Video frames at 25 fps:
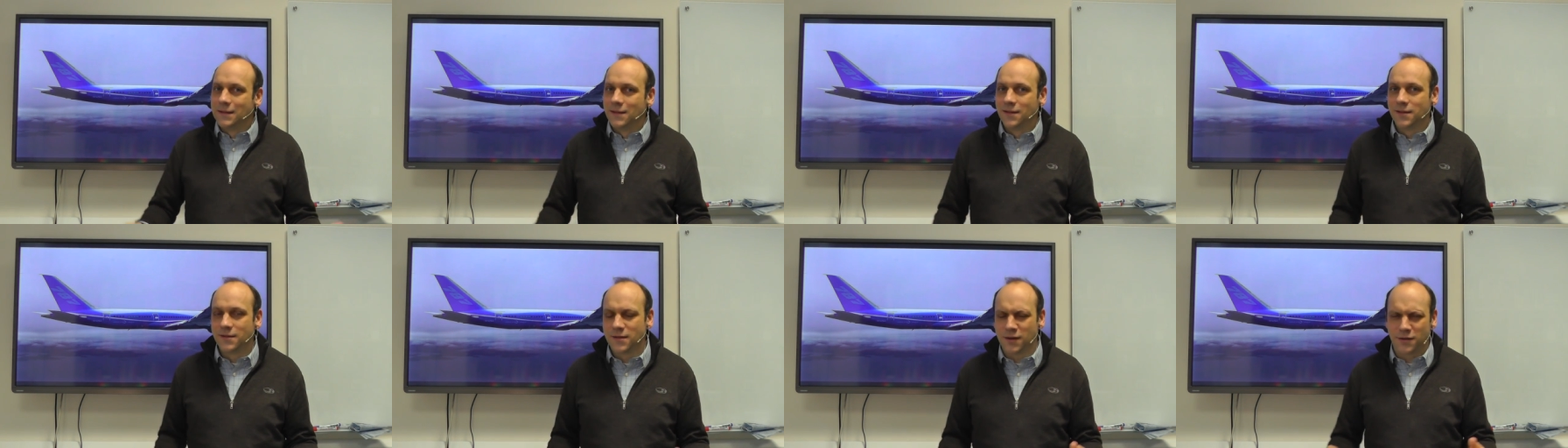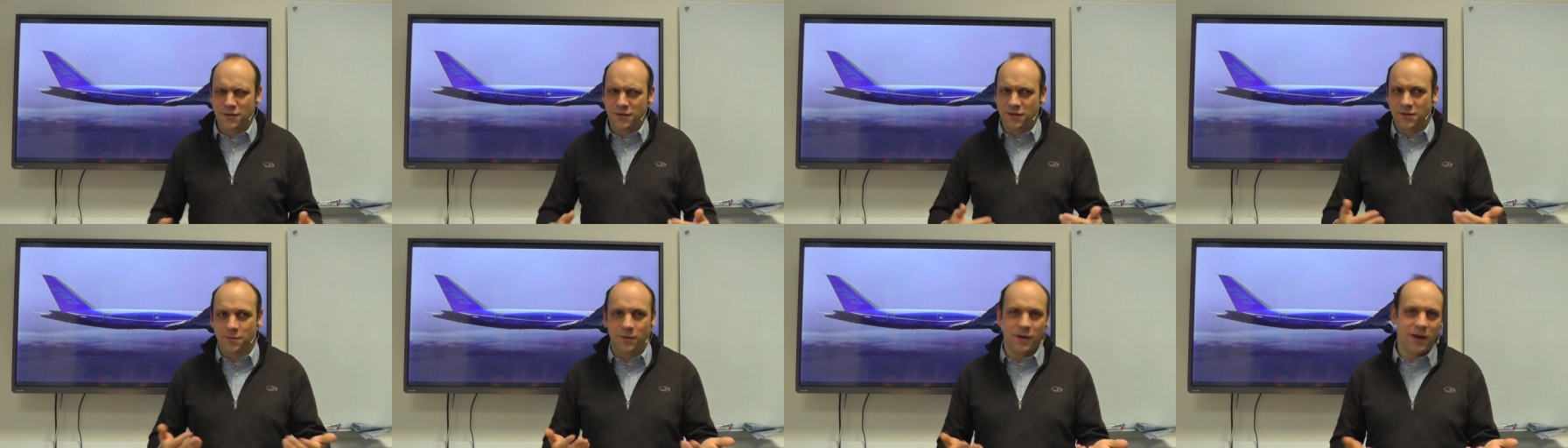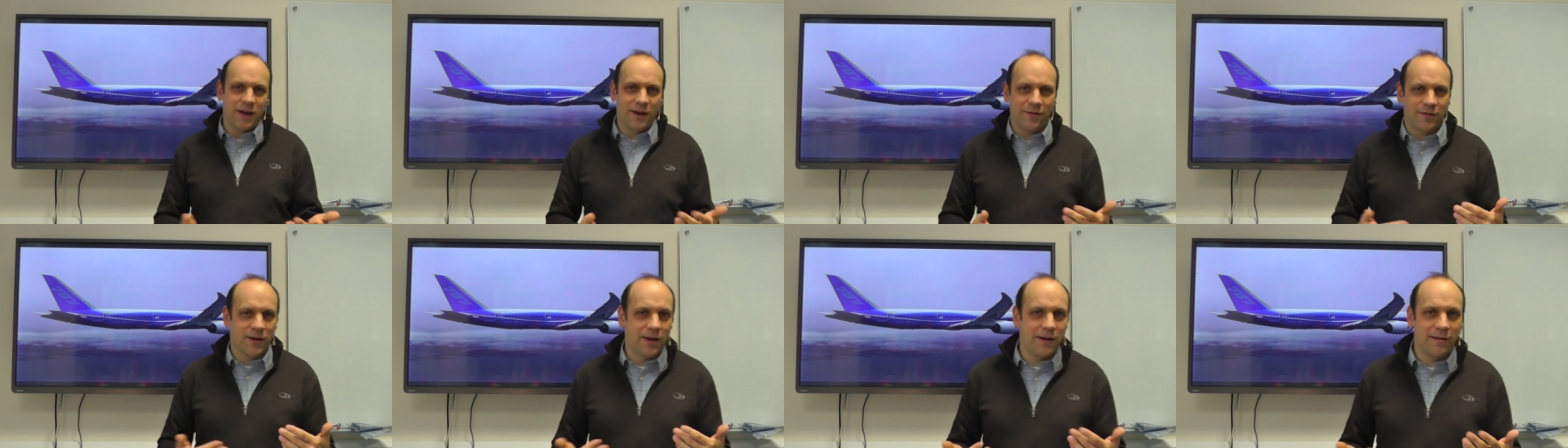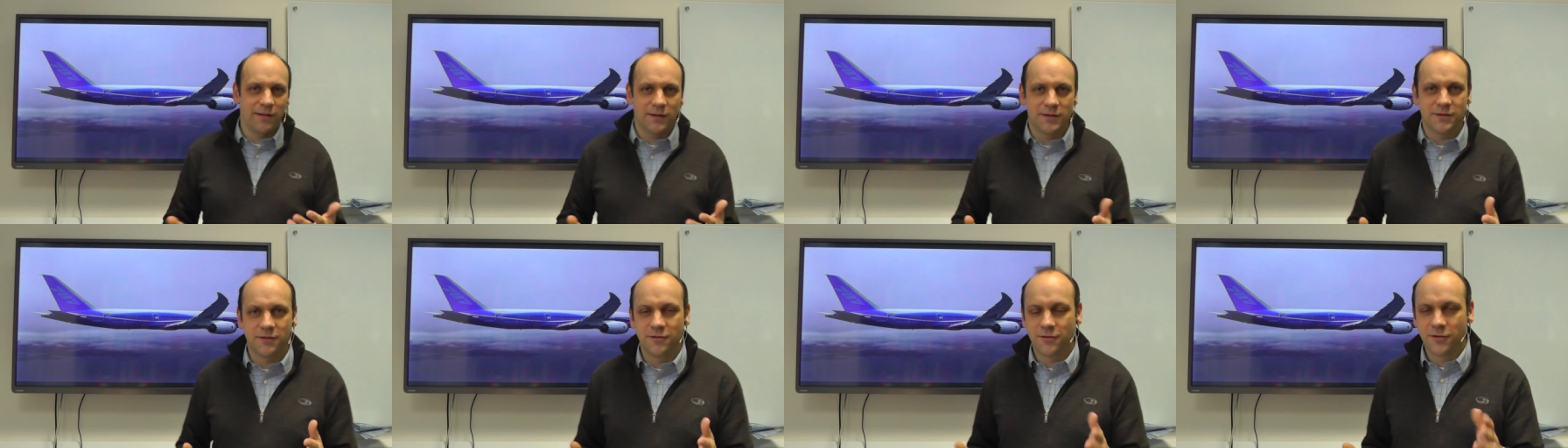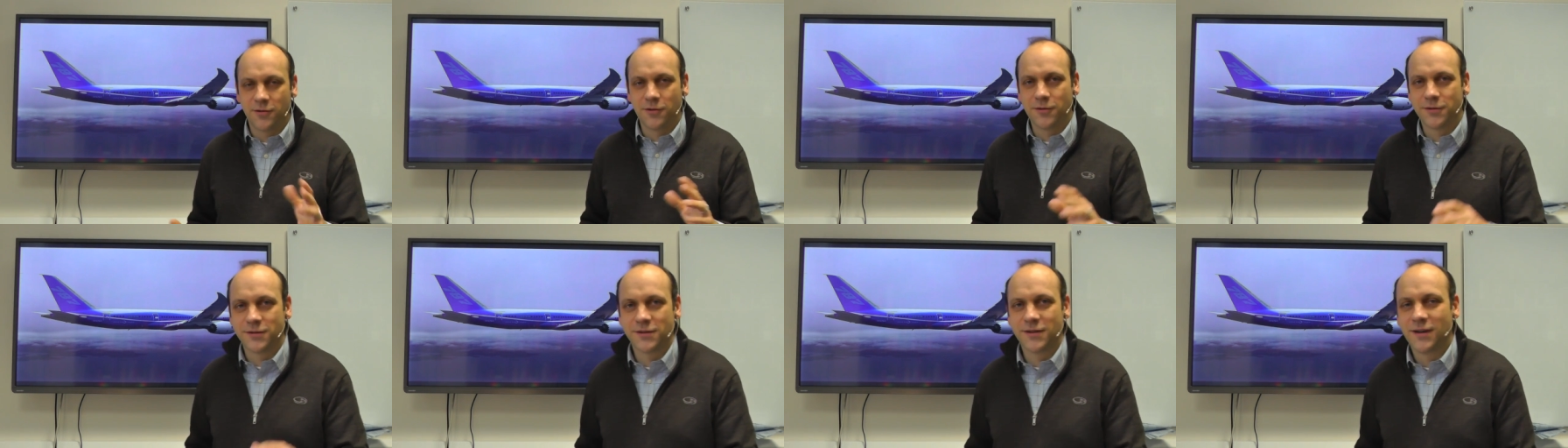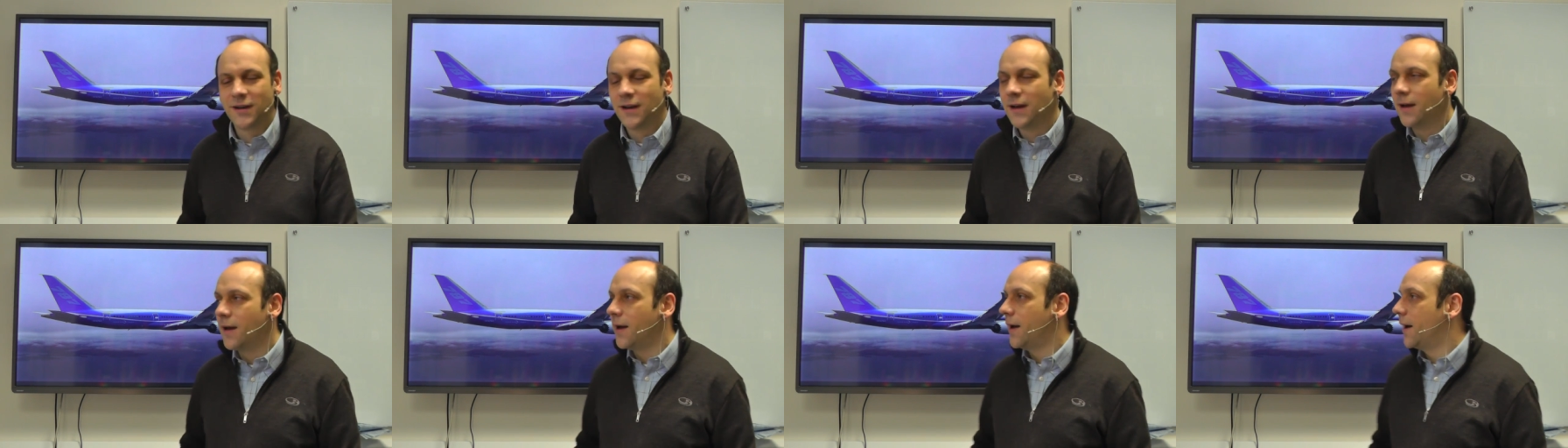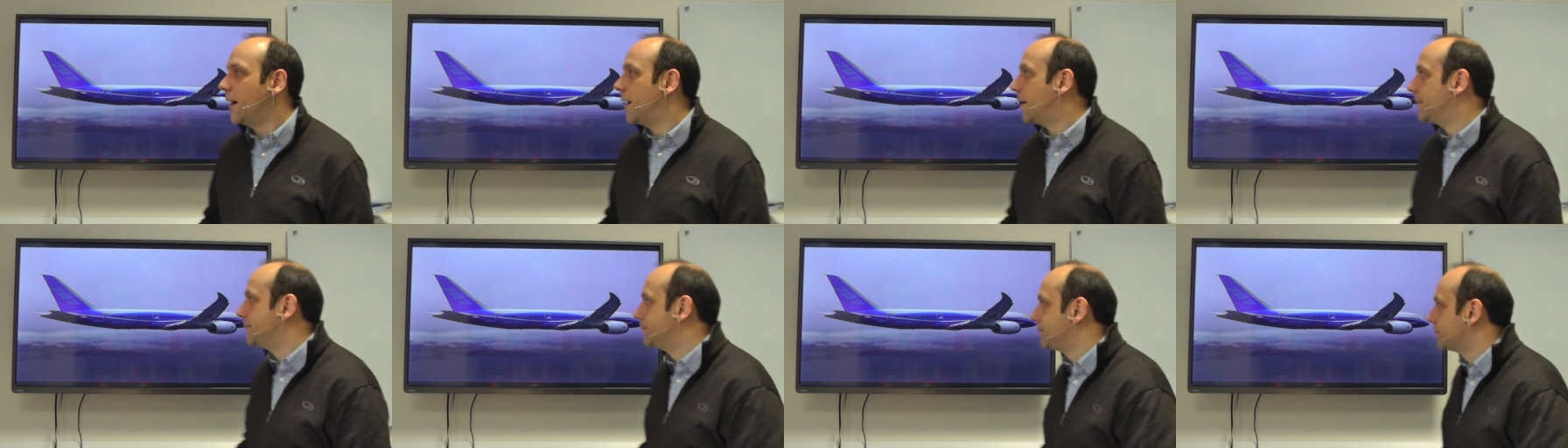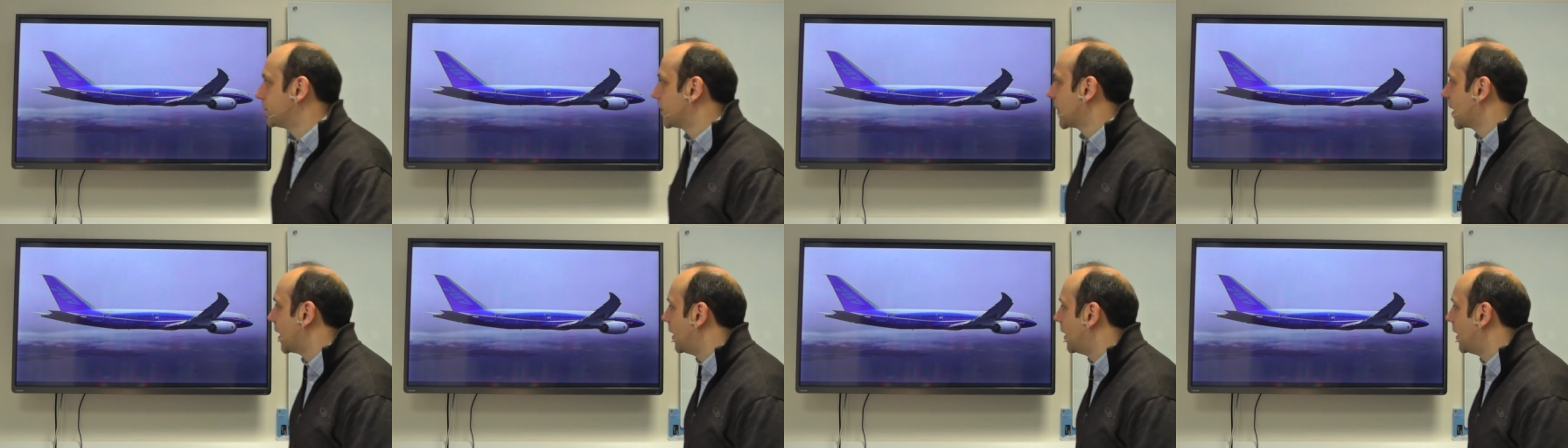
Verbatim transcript: such as we have character, of course. Um,